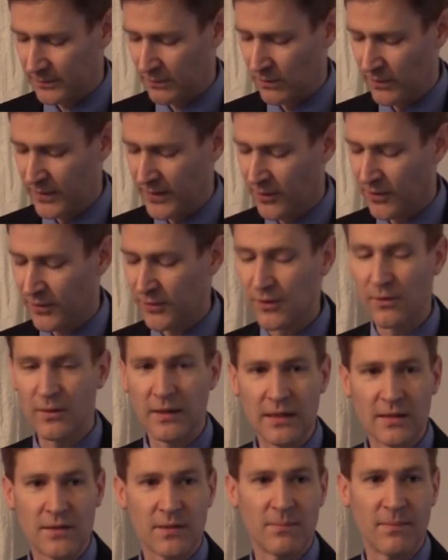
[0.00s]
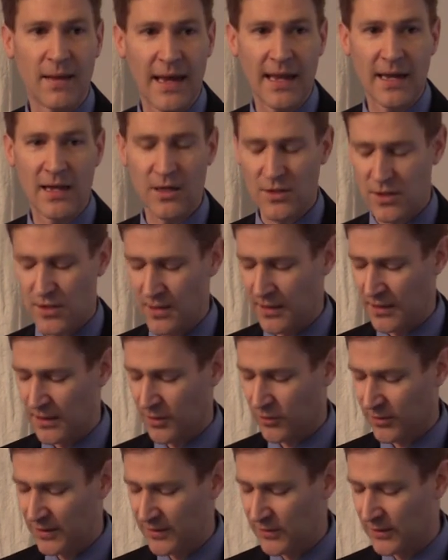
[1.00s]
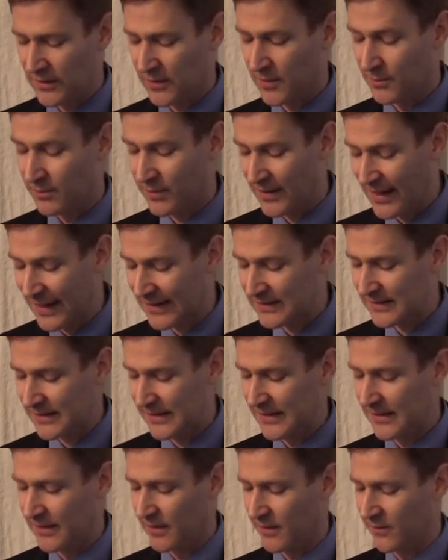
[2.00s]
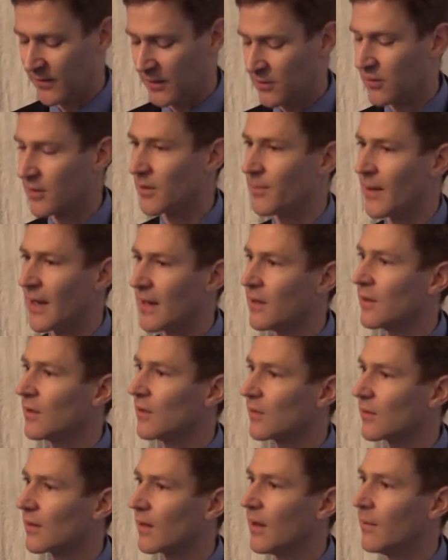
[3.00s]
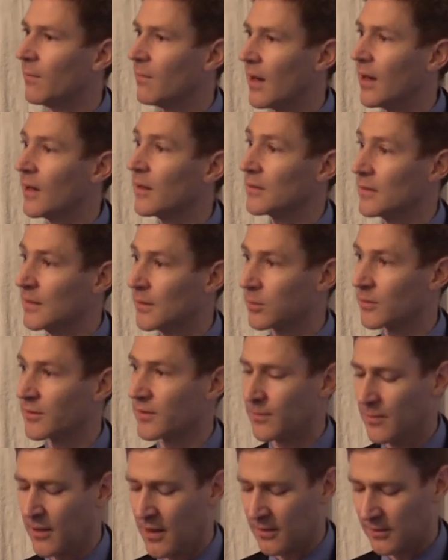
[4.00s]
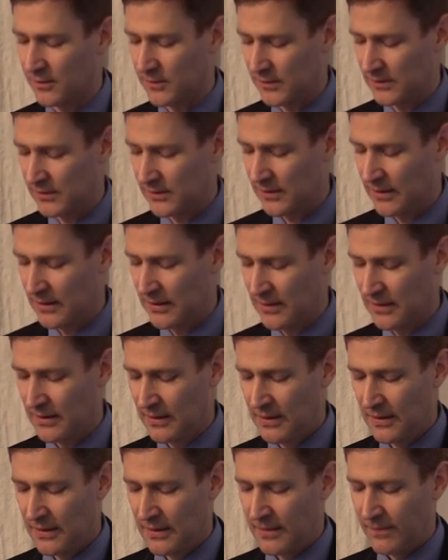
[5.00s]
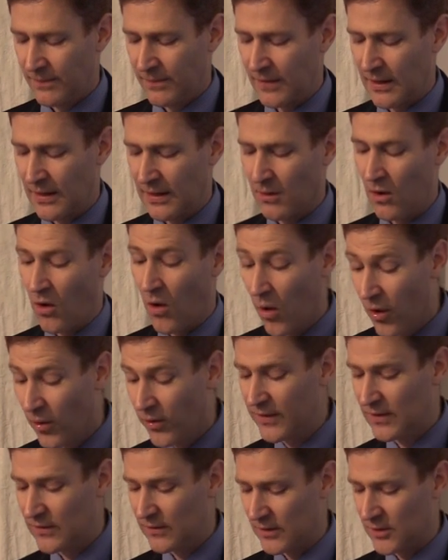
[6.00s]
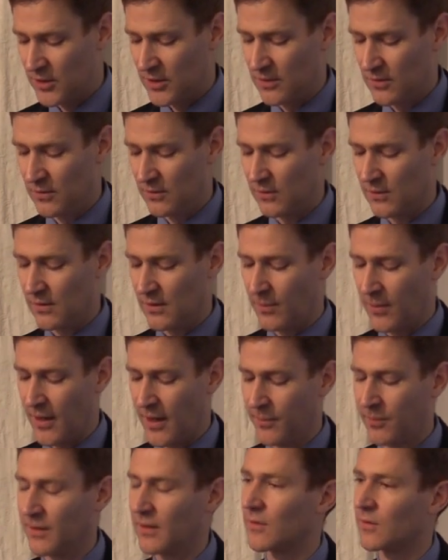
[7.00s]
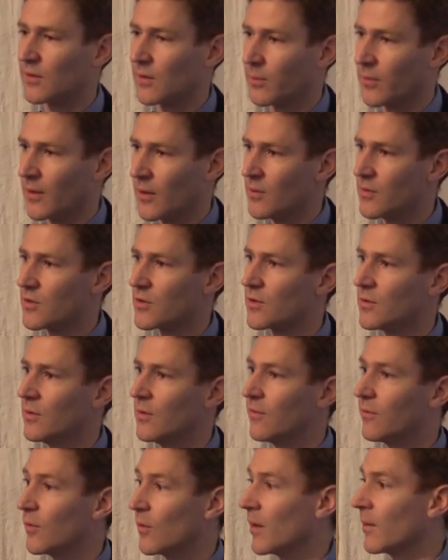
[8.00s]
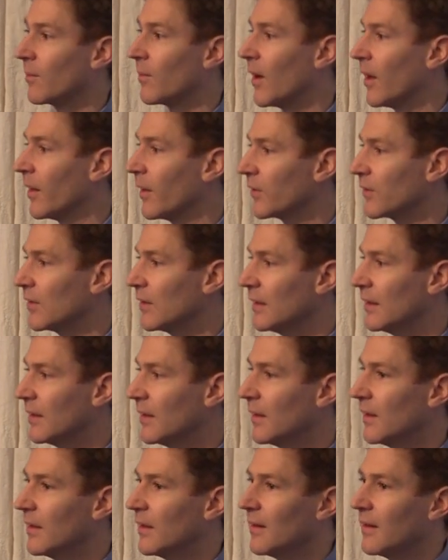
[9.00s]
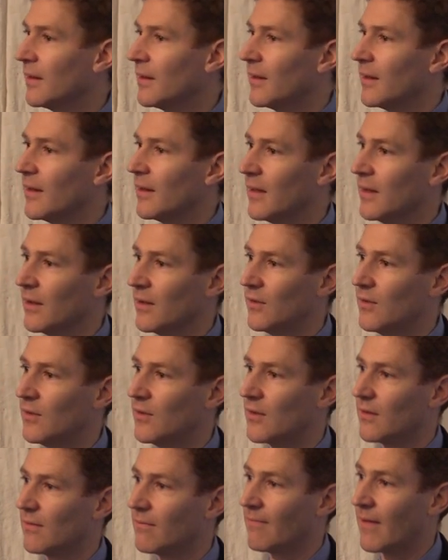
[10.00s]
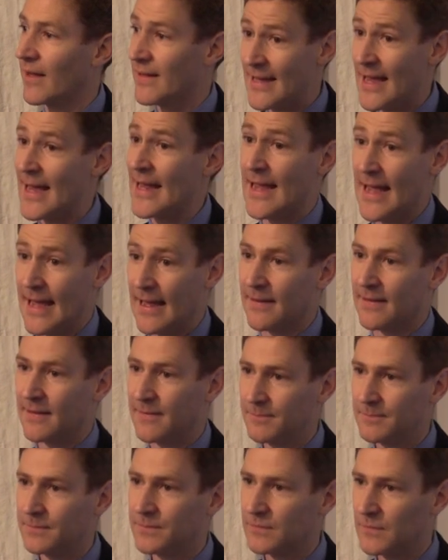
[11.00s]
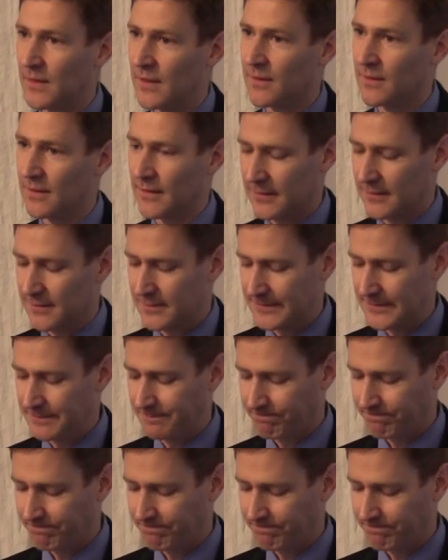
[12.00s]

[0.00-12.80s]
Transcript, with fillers: We also need to manage the increasing complexity of interdependence among liberal democracies. And all these issues, the populist approach to a foreign policy is a dead end intellectually.